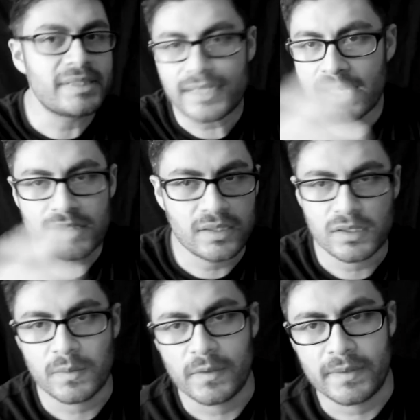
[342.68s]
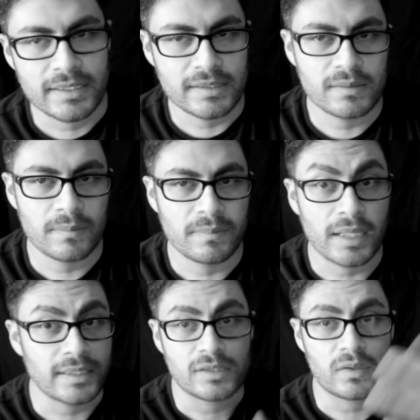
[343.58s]
besides those movies,
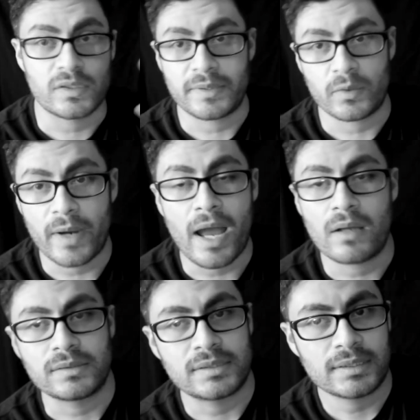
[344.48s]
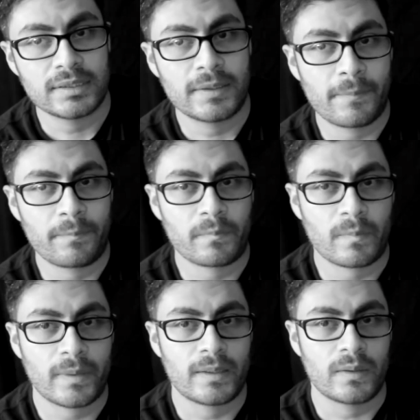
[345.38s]
Blondie has always been around.
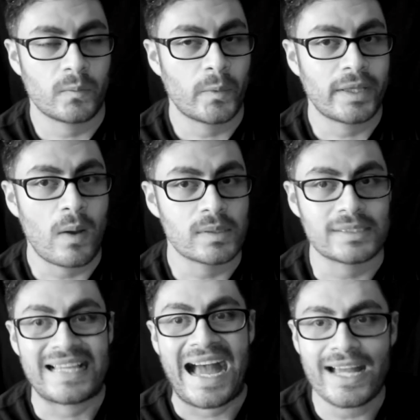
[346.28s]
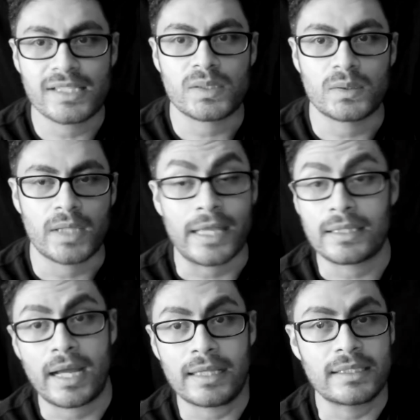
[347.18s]
You know, when I was in high school, I,
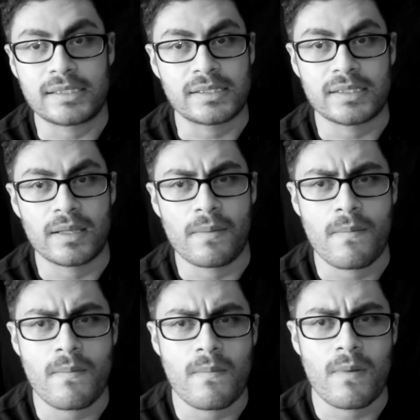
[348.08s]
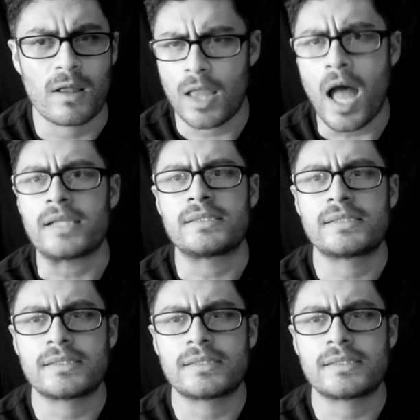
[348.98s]
I listened to them a lot.